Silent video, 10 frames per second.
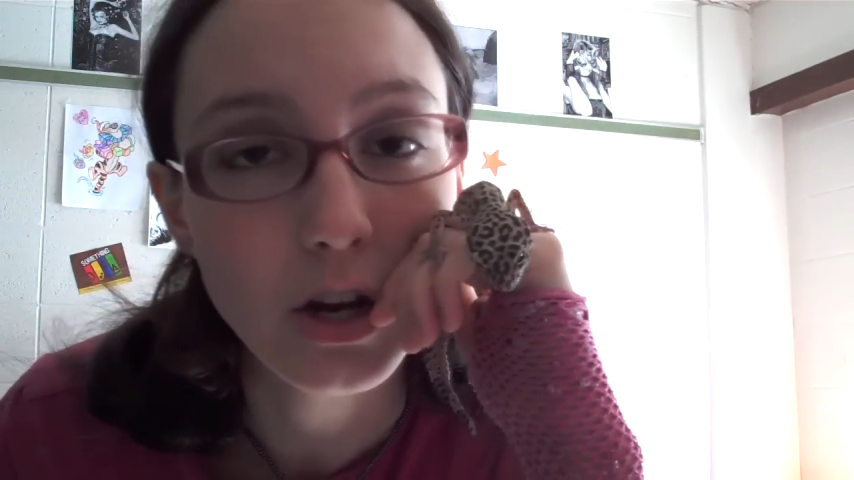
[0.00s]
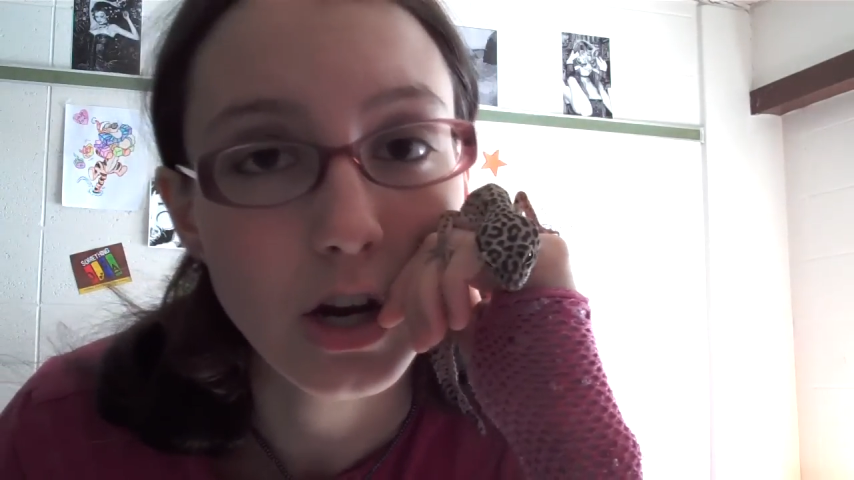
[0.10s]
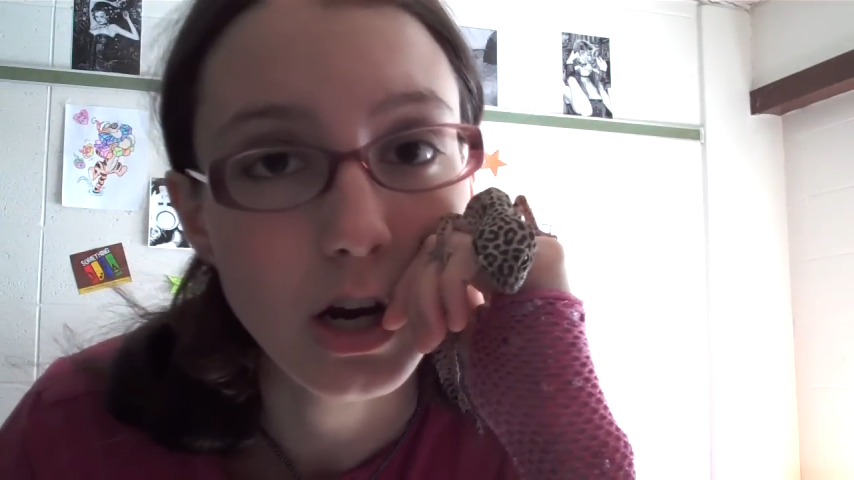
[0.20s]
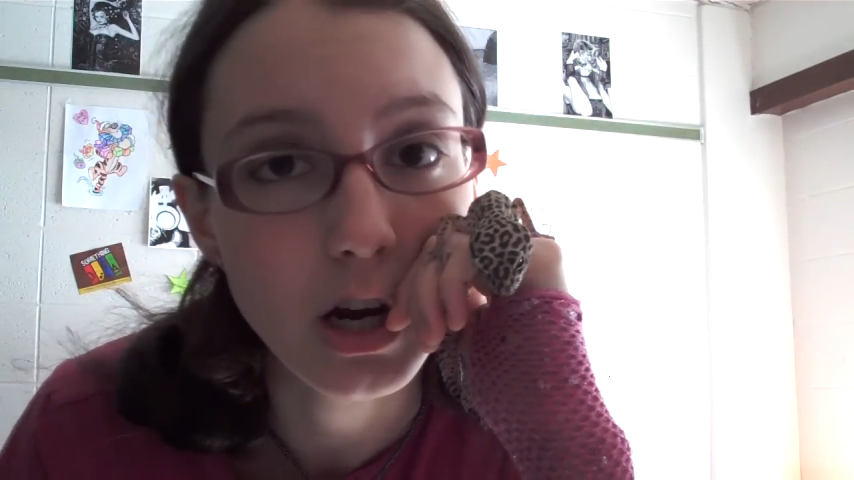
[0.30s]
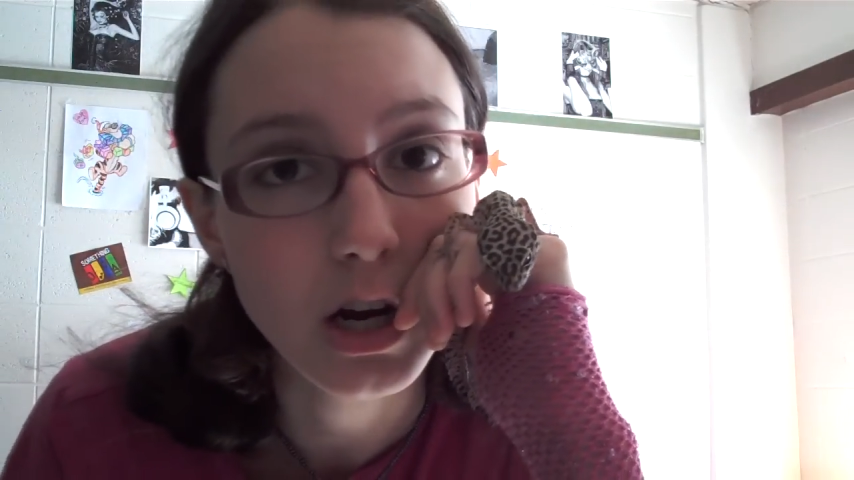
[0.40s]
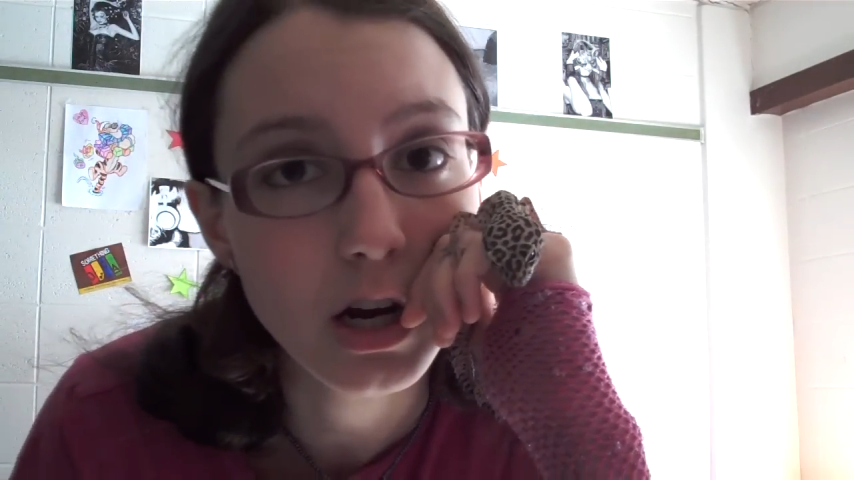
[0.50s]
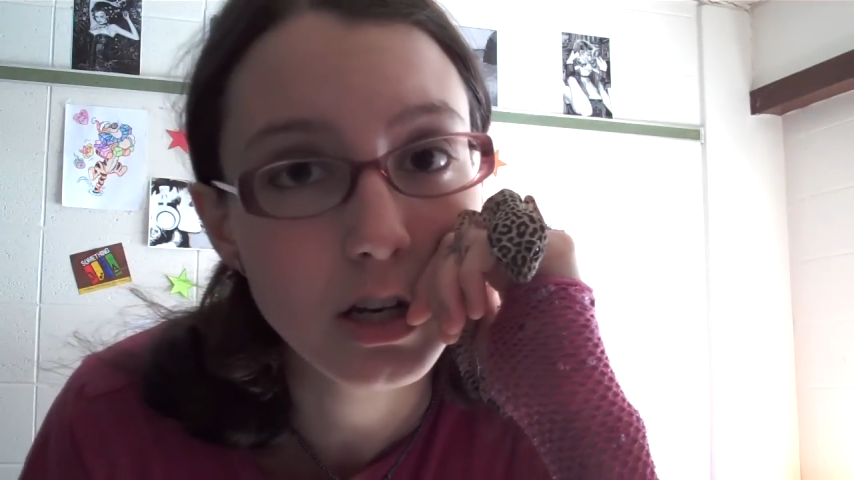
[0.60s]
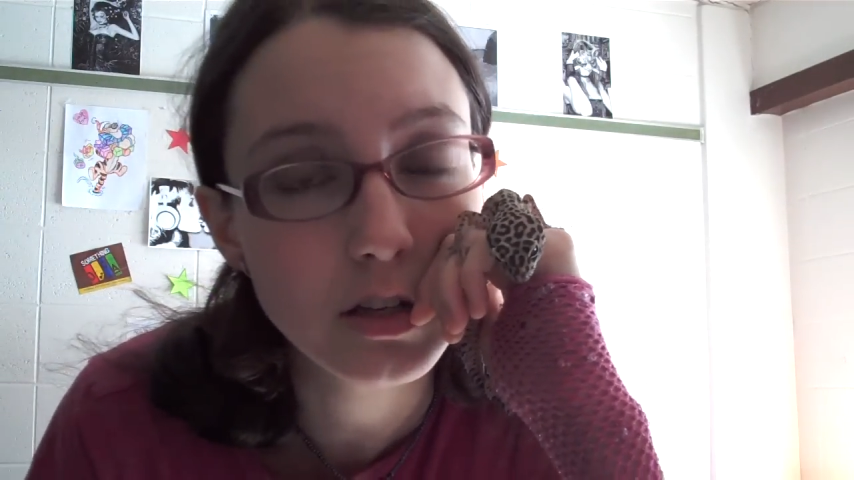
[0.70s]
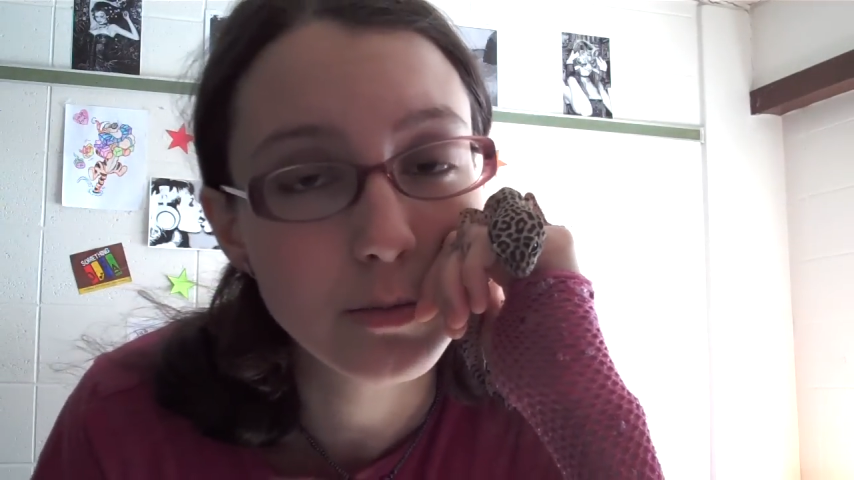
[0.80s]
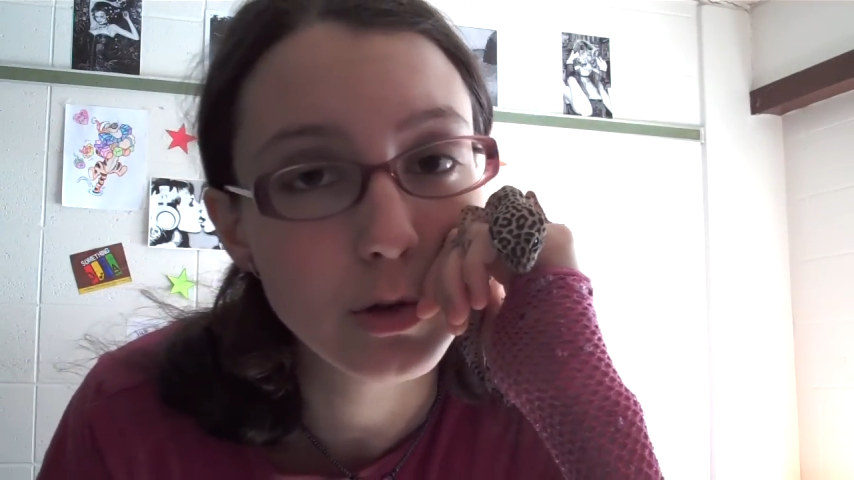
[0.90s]
her
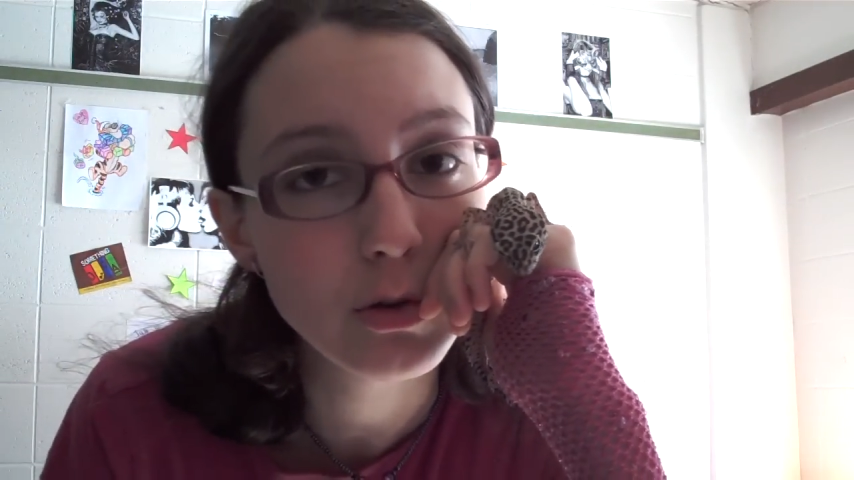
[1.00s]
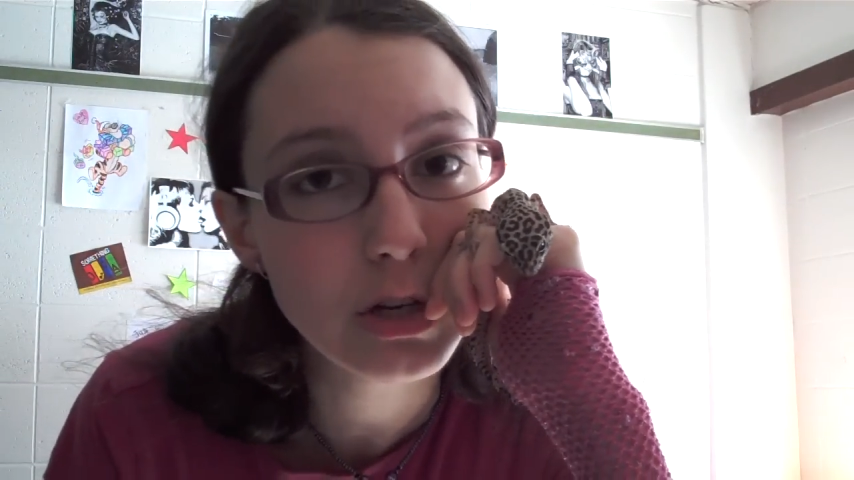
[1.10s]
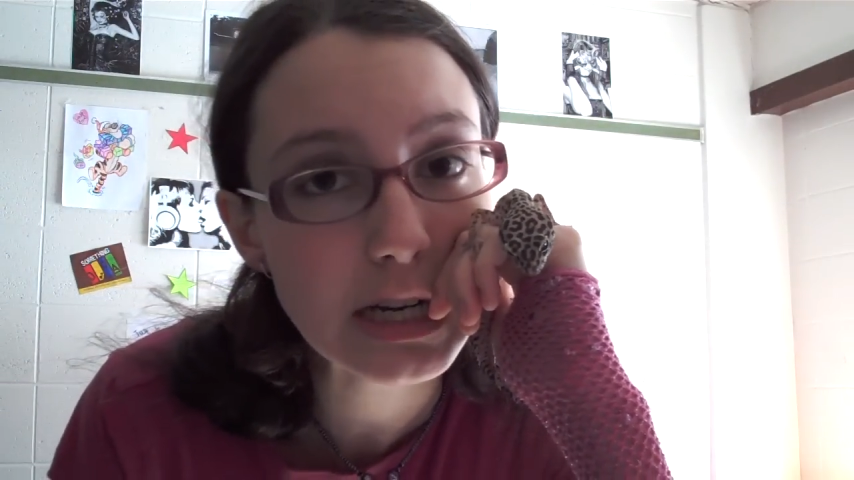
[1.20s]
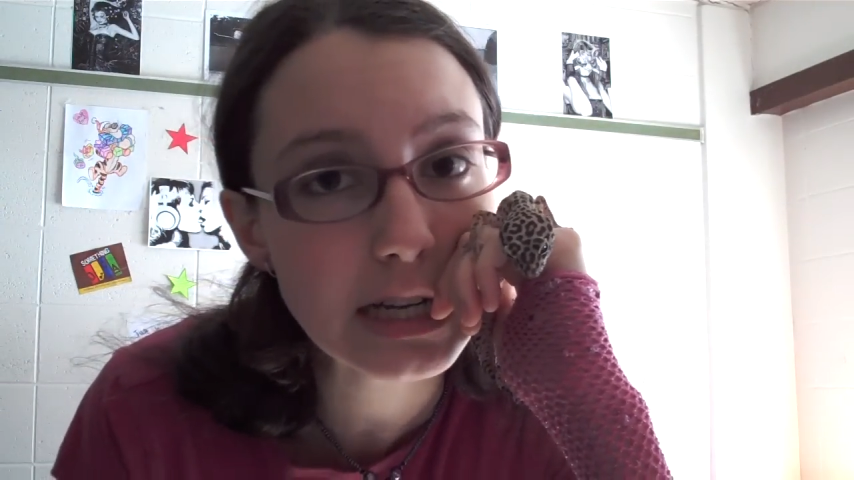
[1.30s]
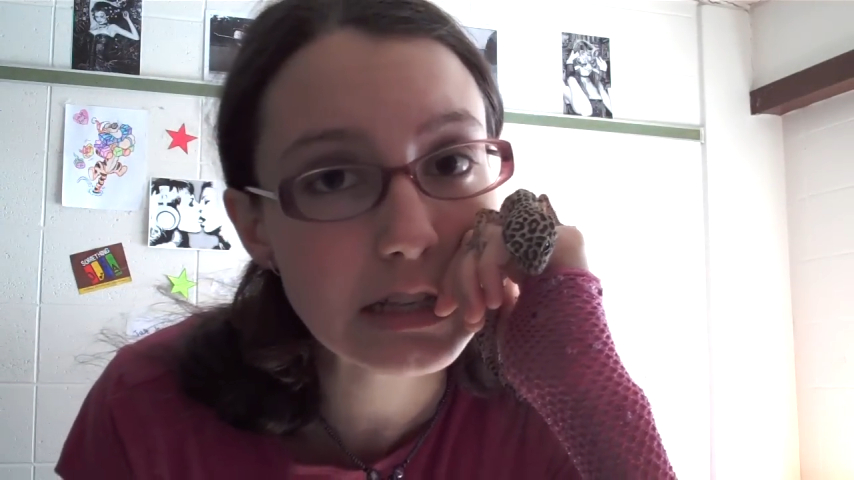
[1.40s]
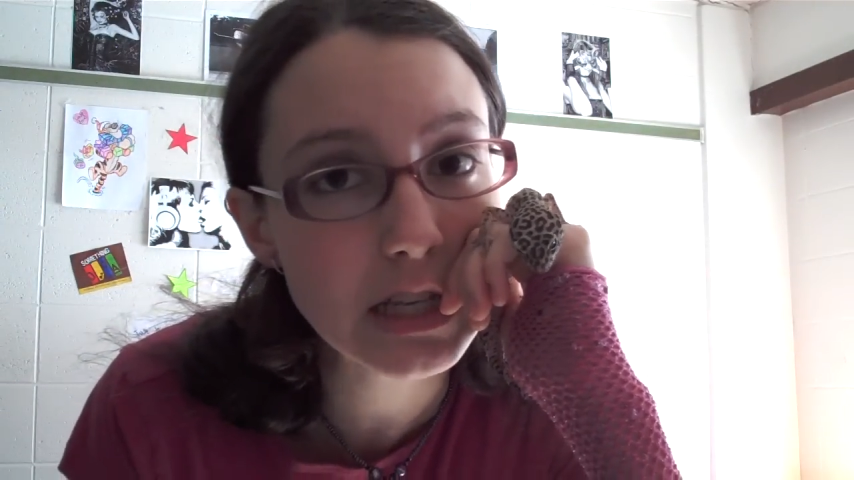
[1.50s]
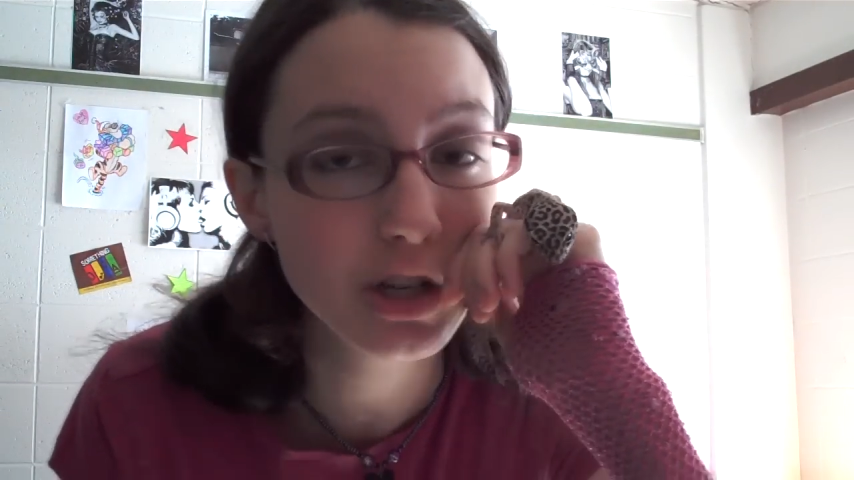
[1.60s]
some new crickets.